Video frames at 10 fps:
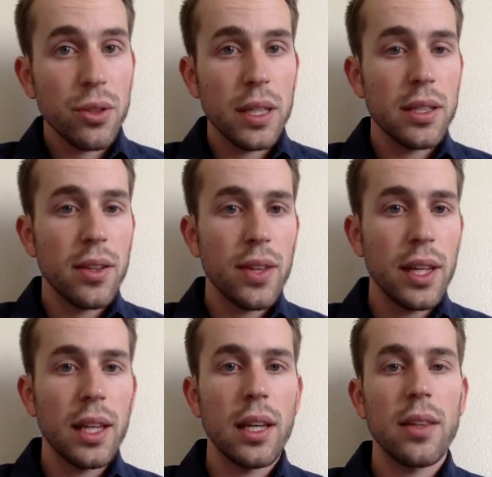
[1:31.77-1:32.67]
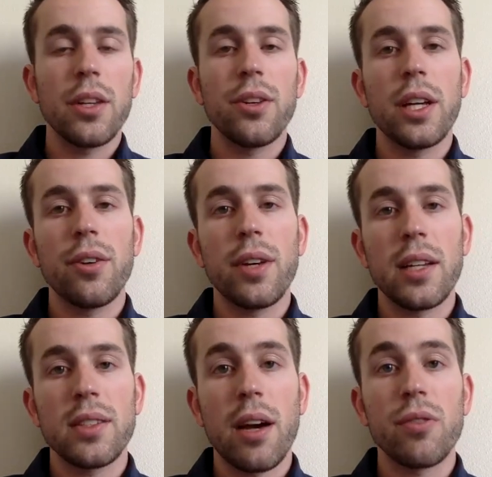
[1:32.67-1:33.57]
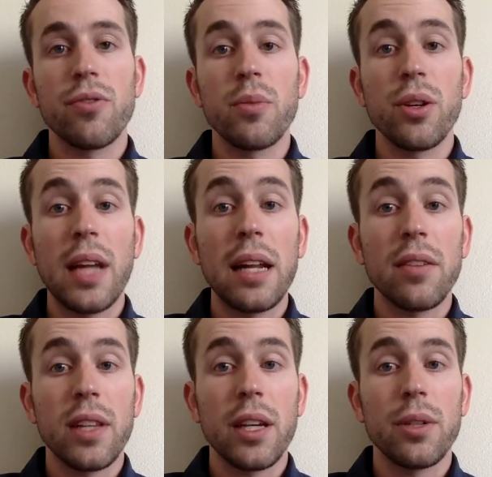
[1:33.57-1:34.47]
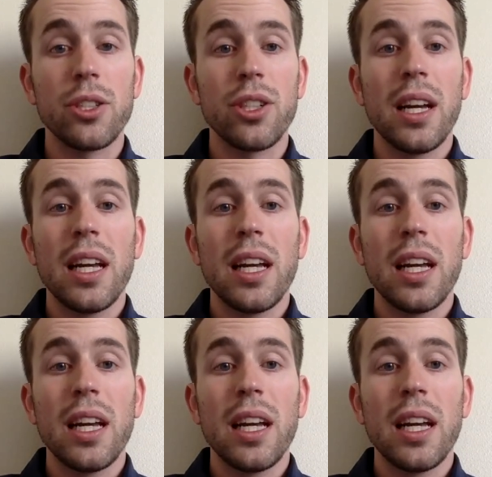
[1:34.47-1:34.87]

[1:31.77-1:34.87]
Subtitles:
into thinking that you're hearing a sound from your native language,